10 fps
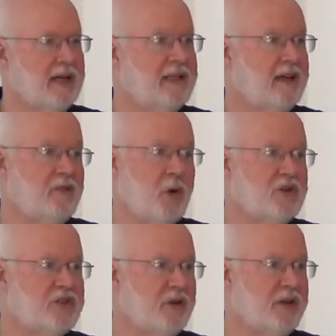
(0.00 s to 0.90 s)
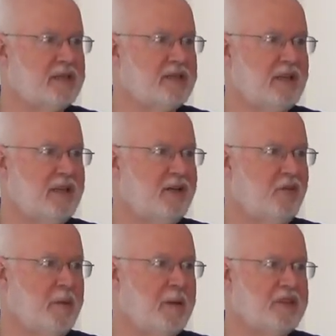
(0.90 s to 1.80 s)
And then, of course, there is
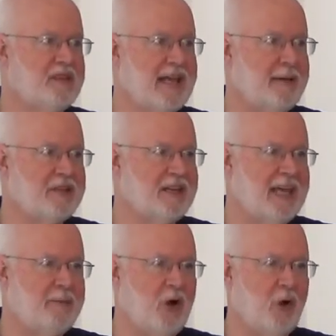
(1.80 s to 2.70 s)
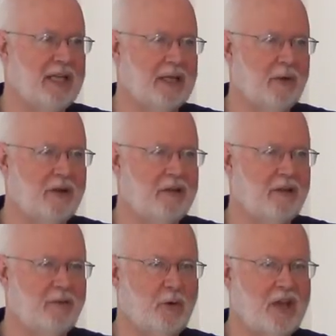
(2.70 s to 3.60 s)
remember the Sabbath and keep it holy,
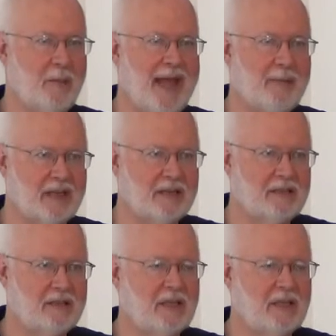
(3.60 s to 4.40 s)
the fourth commandment.